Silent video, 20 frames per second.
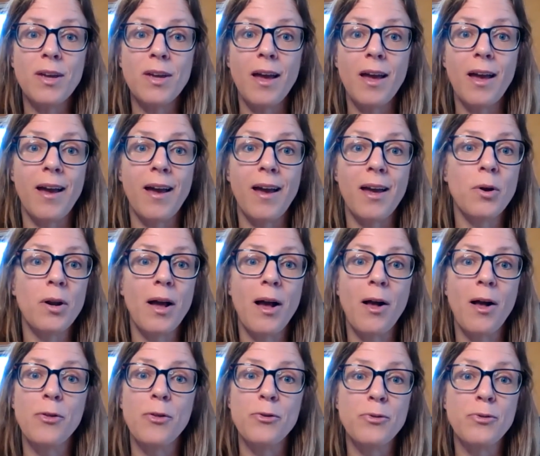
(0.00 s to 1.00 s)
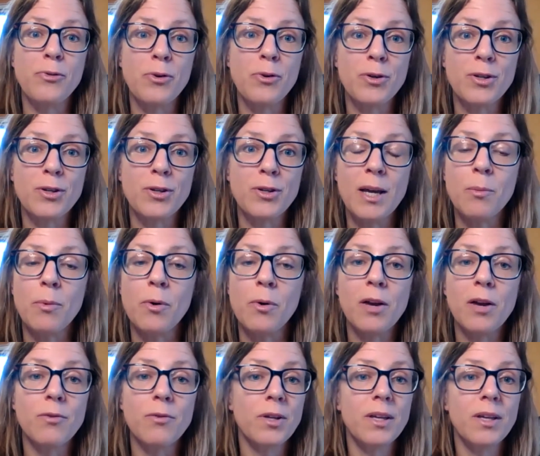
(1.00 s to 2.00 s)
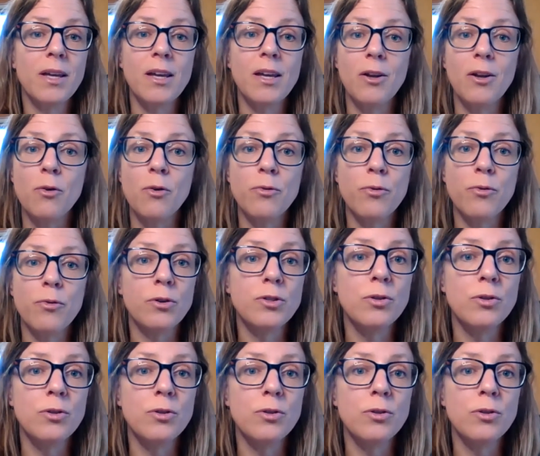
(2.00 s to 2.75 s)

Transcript: can put healthy food on your table, and really, you know, for